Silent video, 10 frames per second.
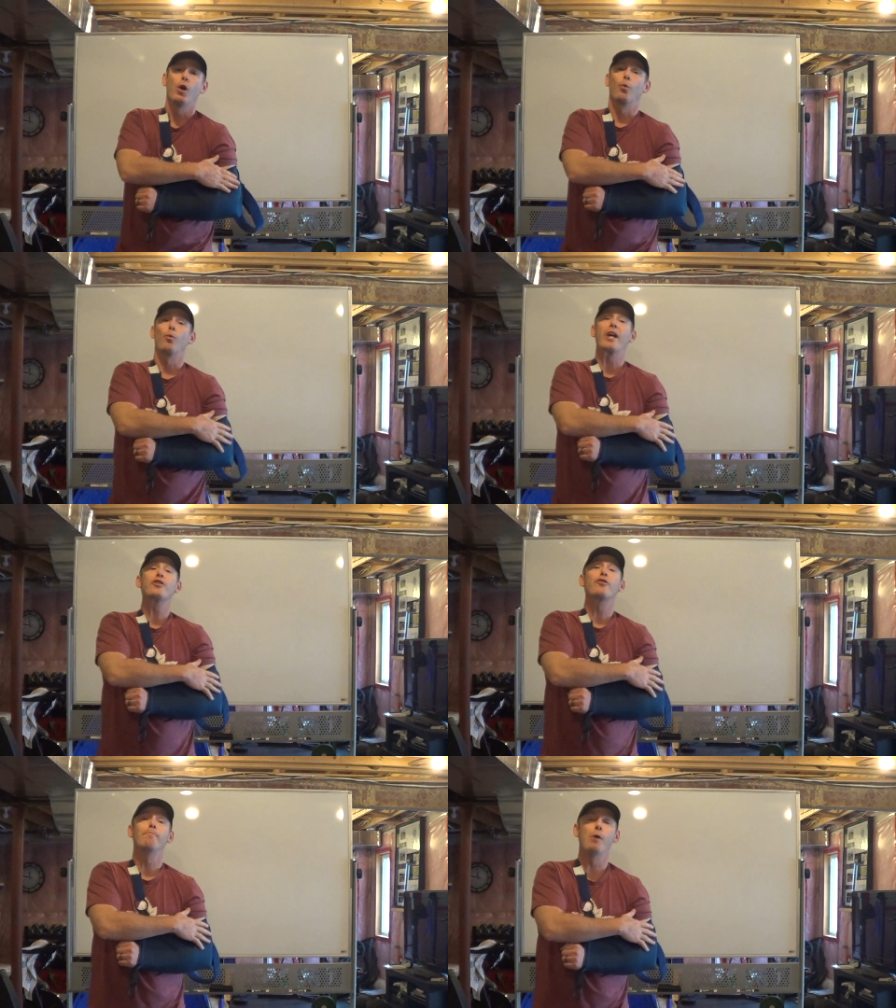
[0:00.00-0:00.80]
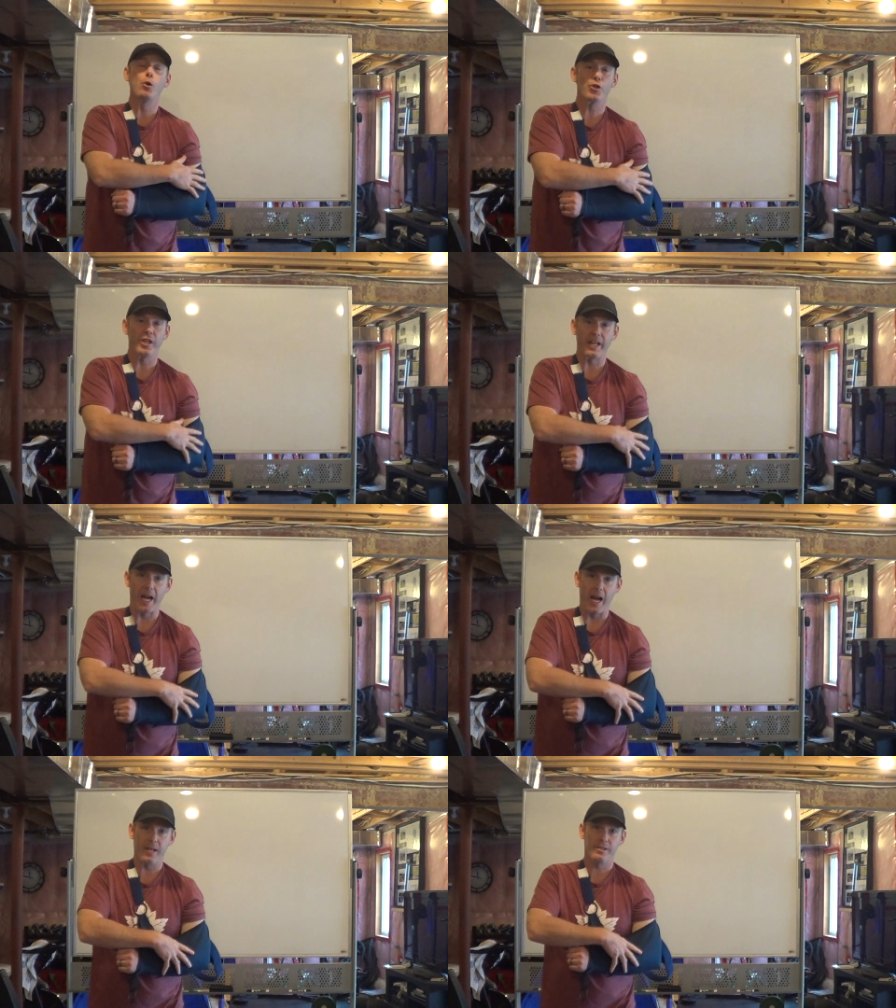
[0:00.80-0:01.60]
range of motion
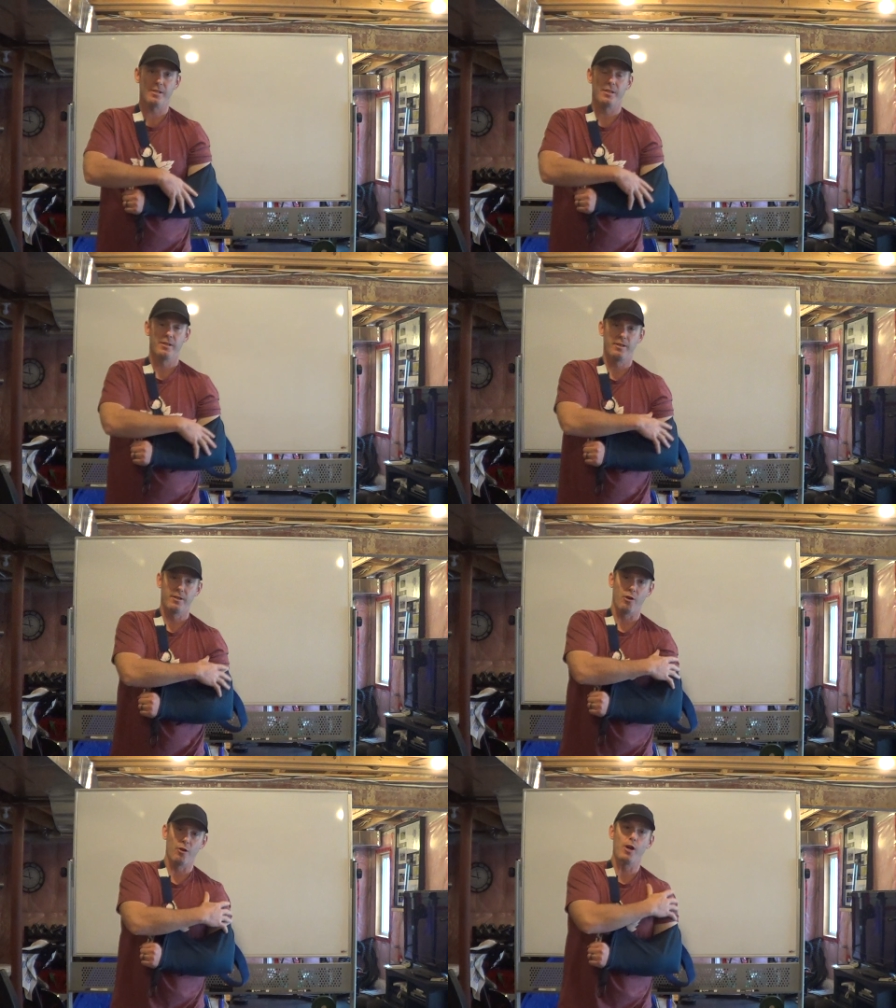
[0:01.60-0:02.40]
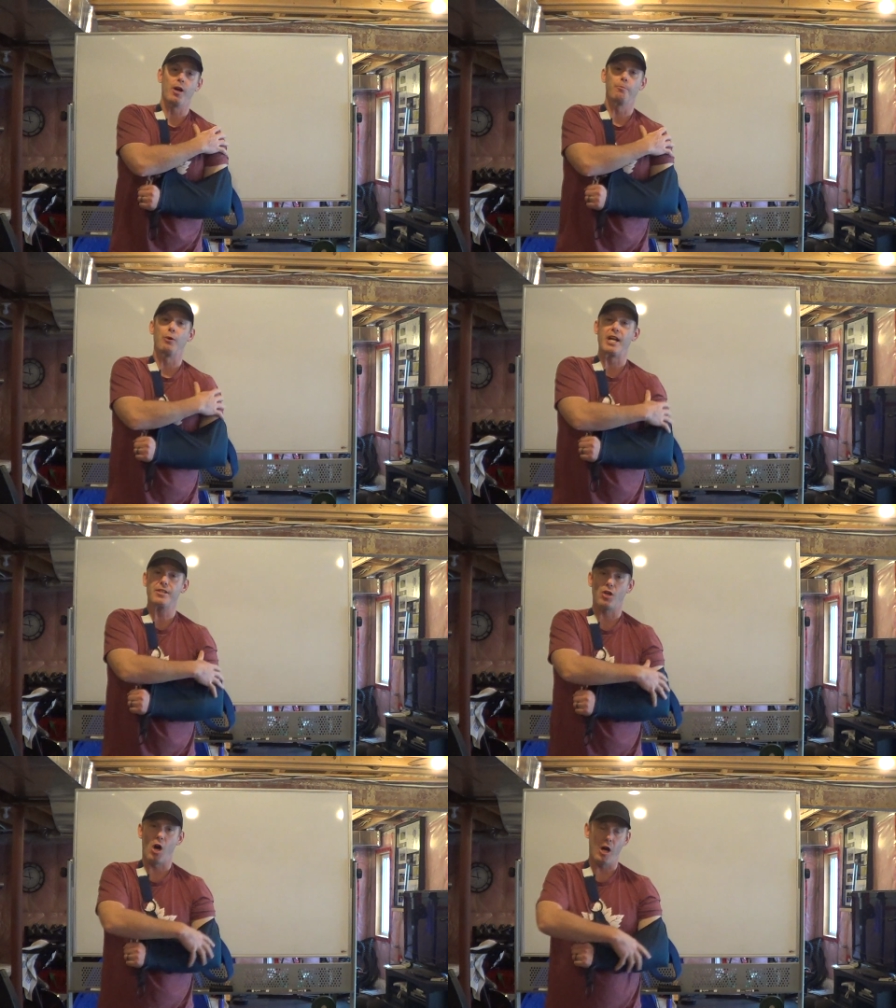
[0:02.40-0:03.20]
cast or uh,
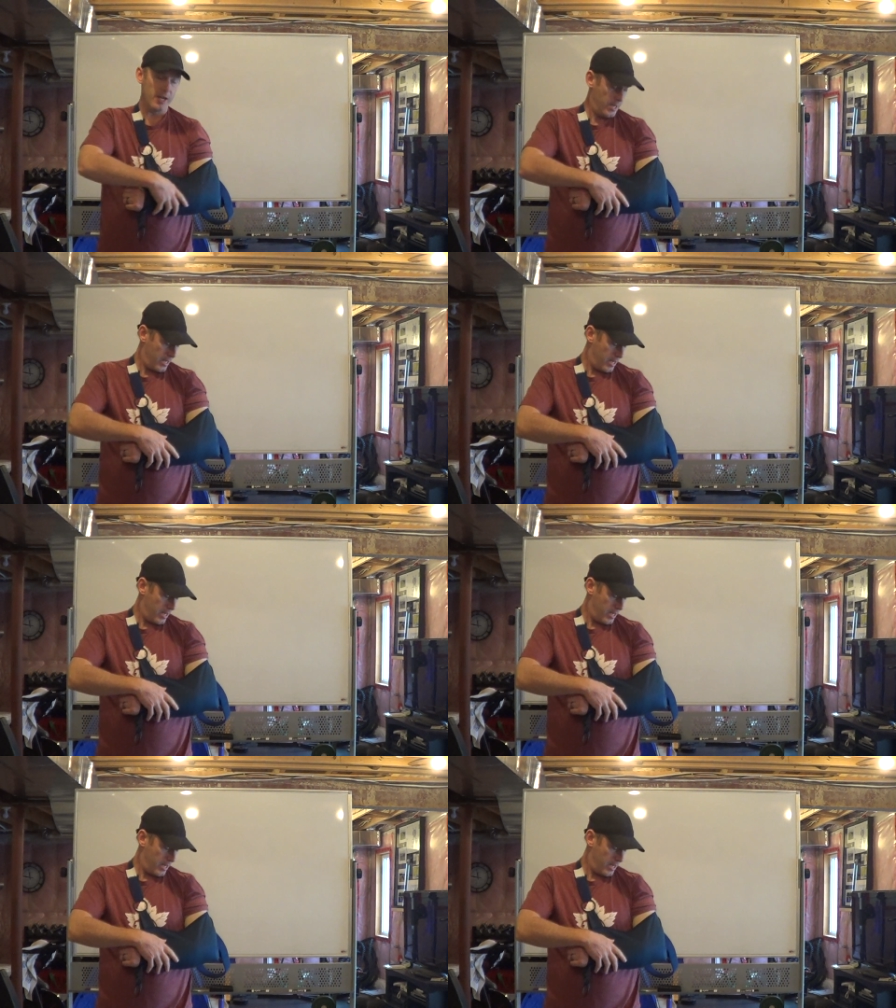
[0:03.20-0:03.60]
brace on.